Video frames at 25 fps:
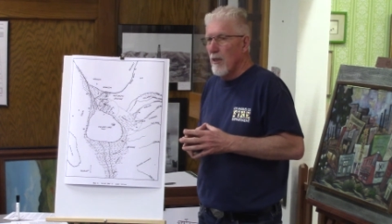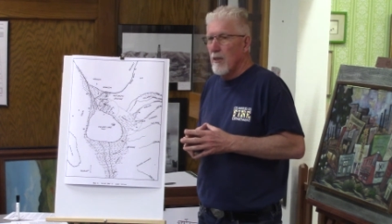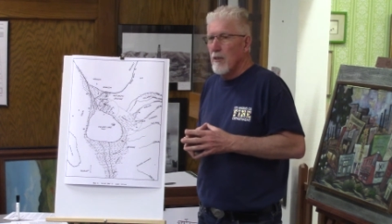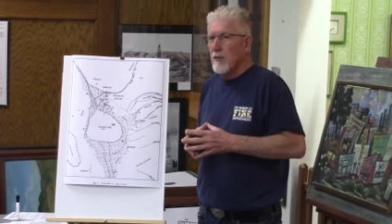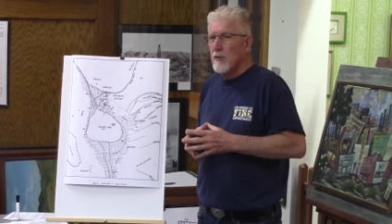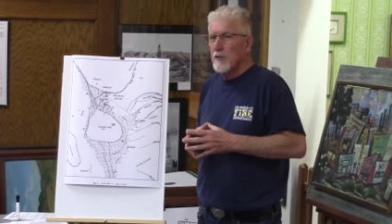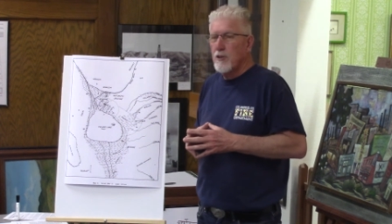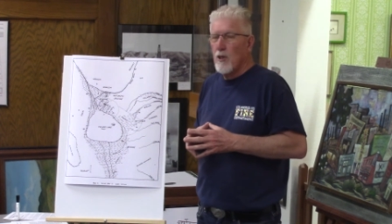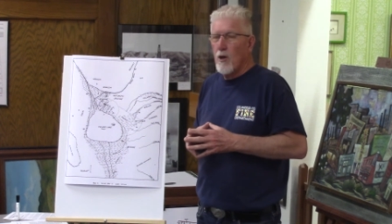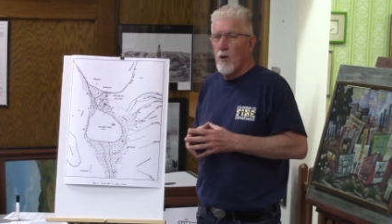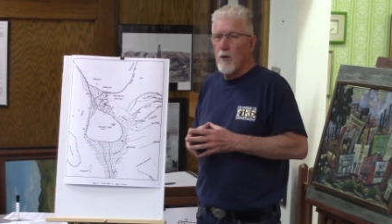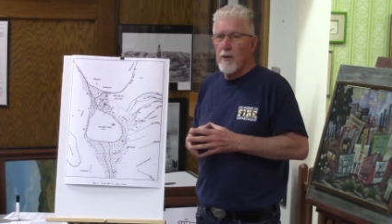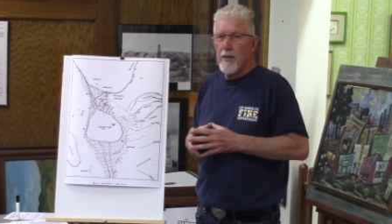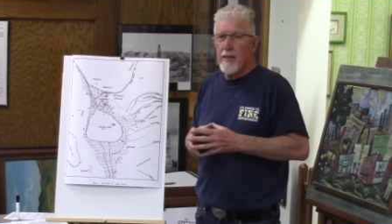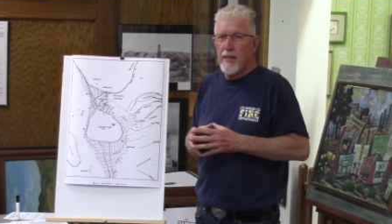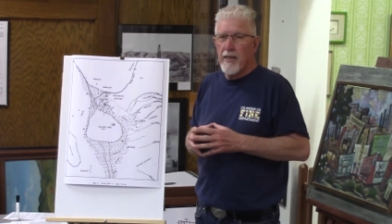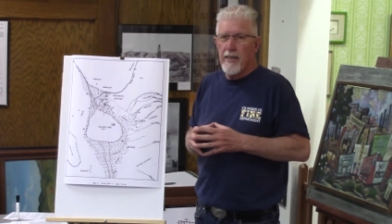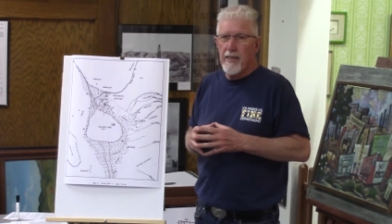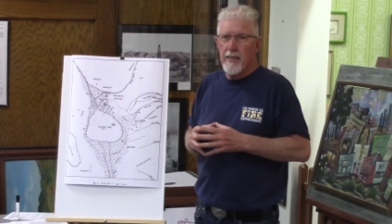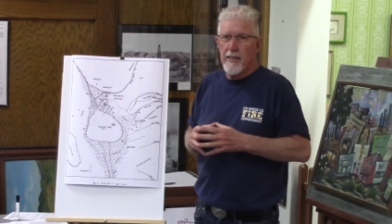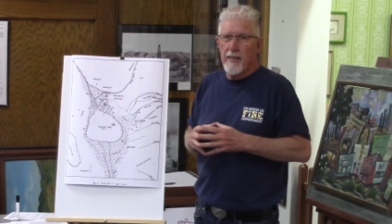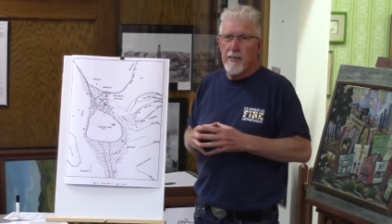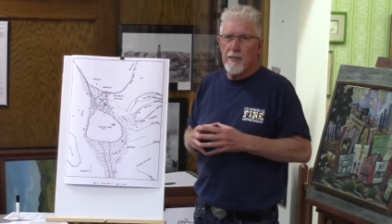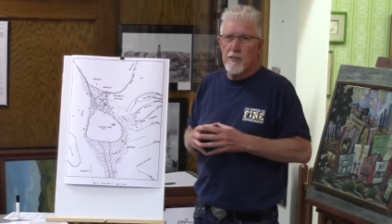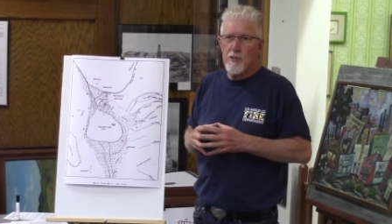So,
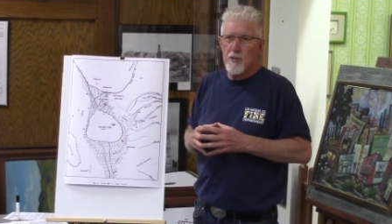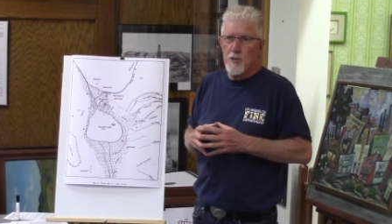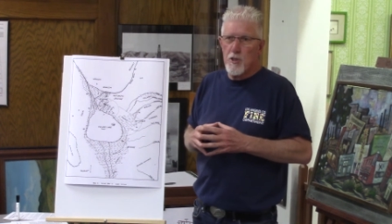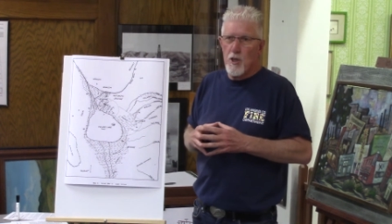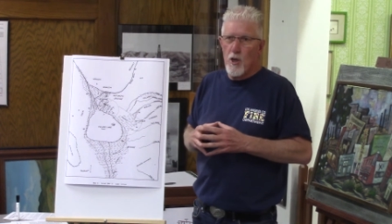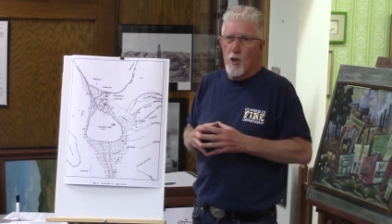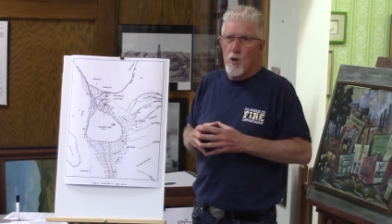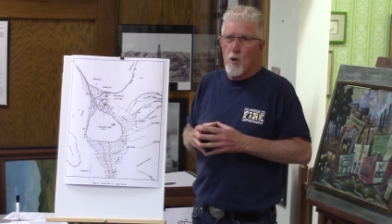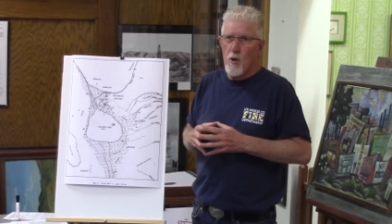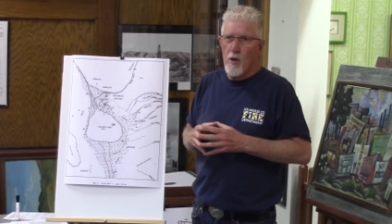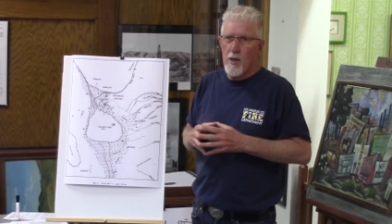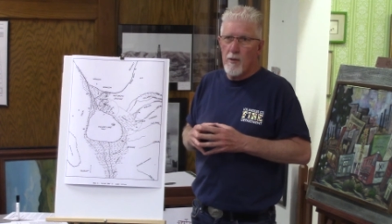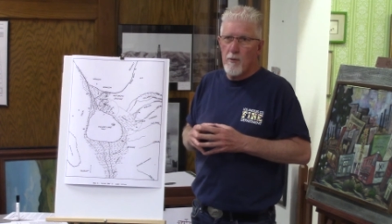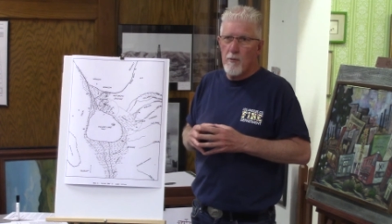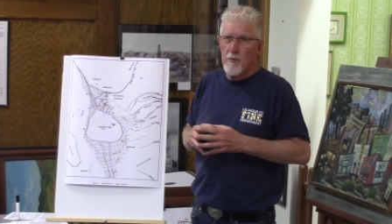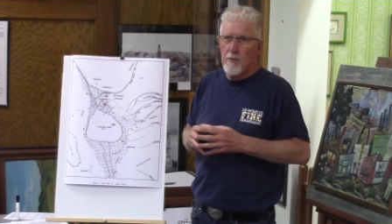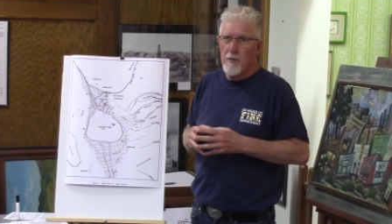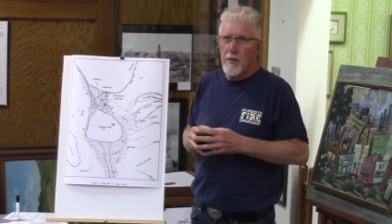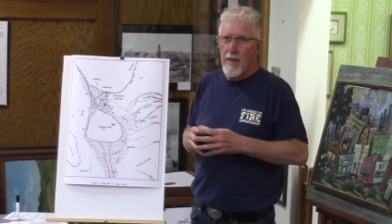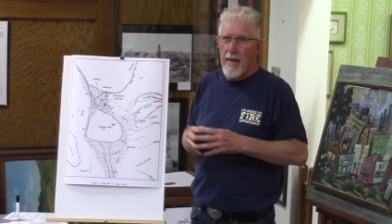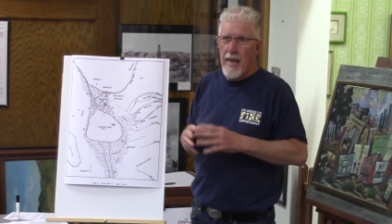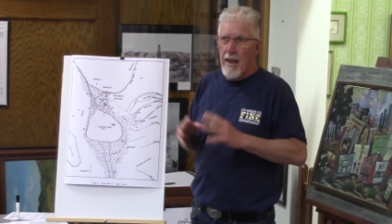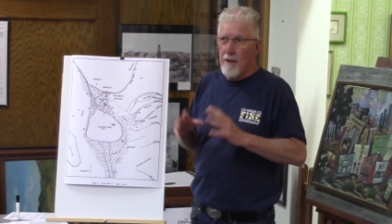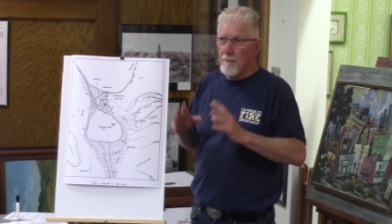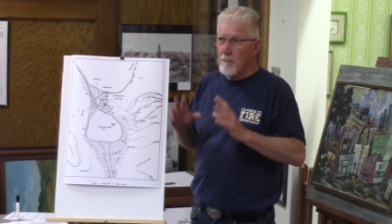eh, so
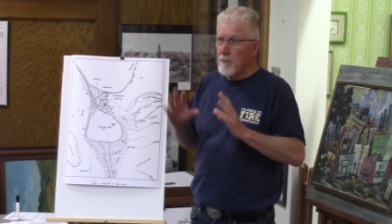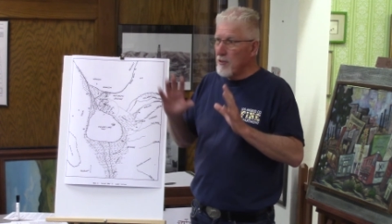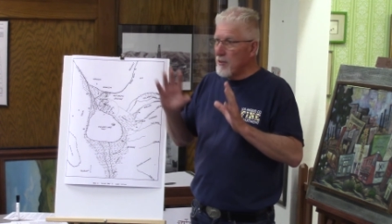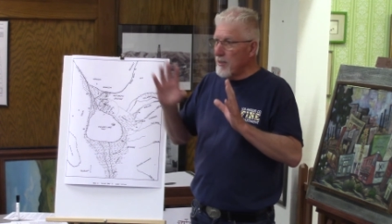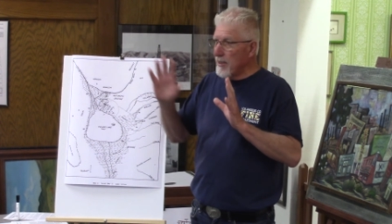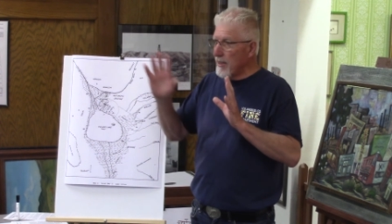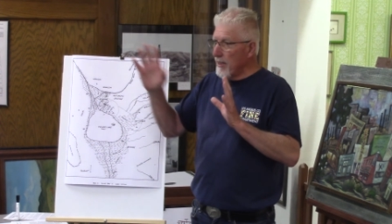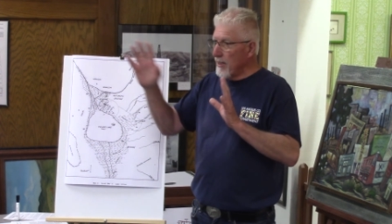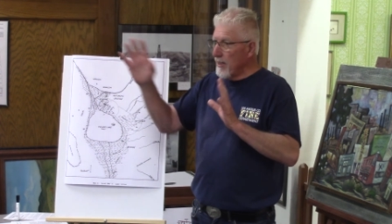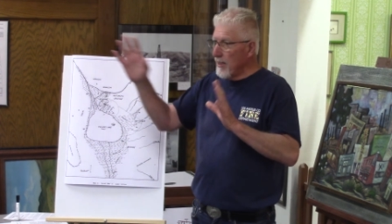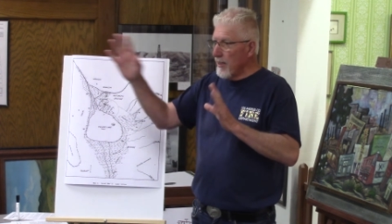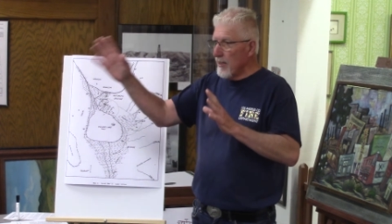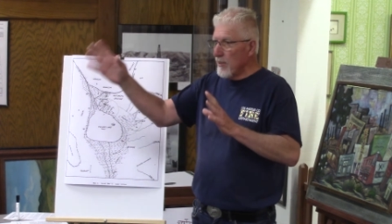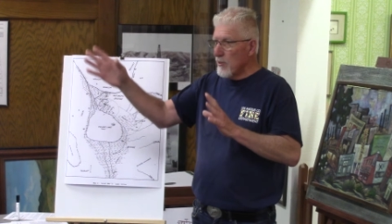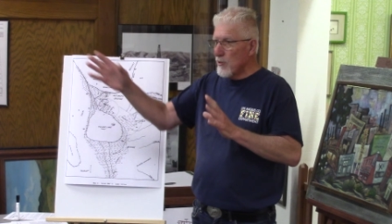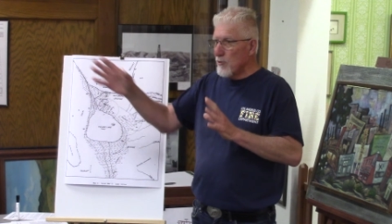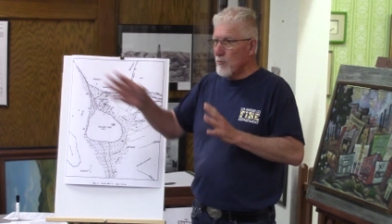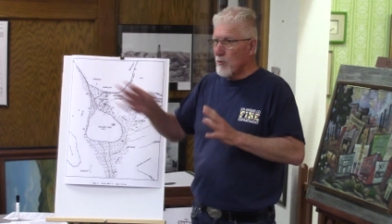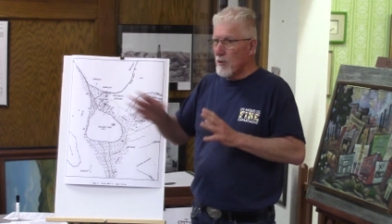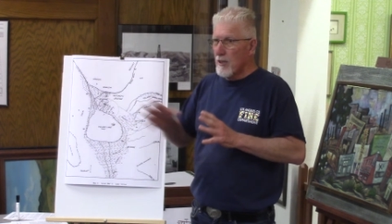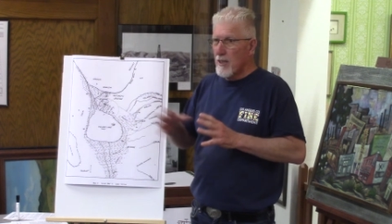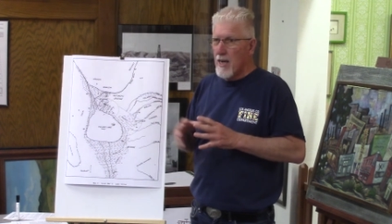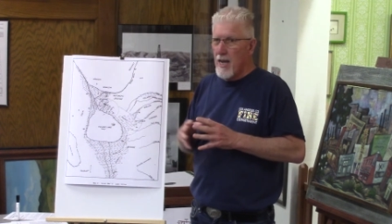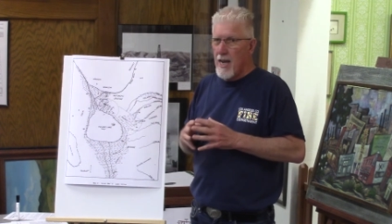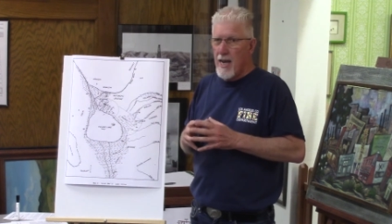after the Indians
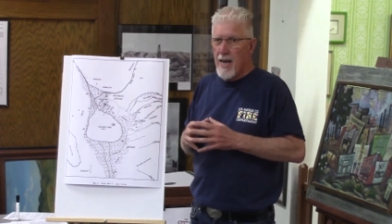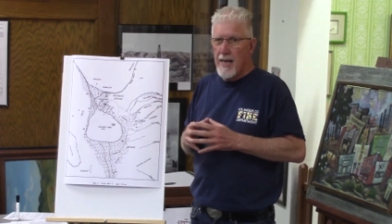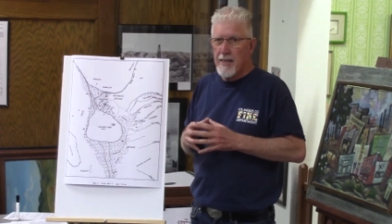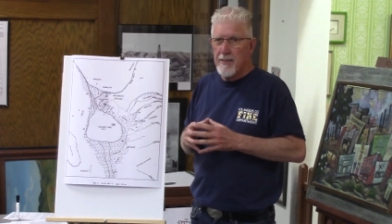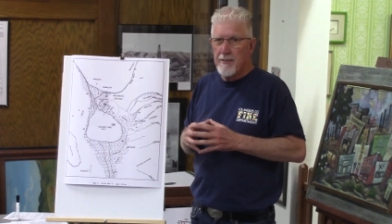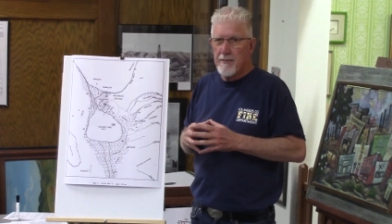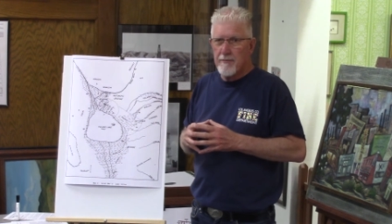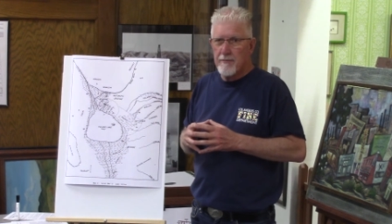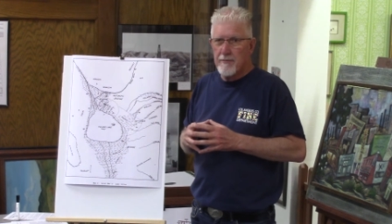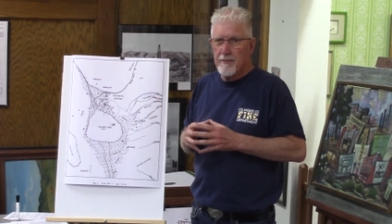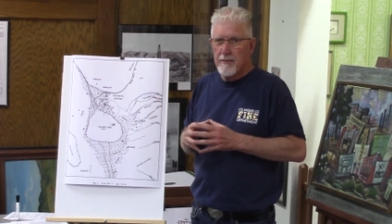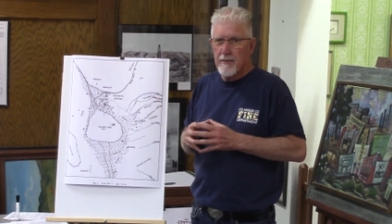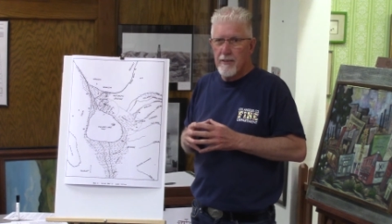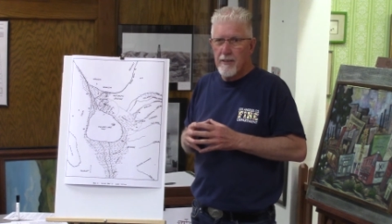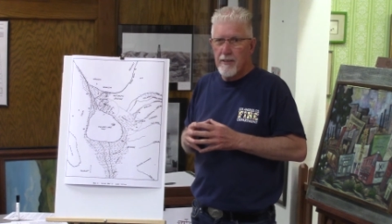were gone,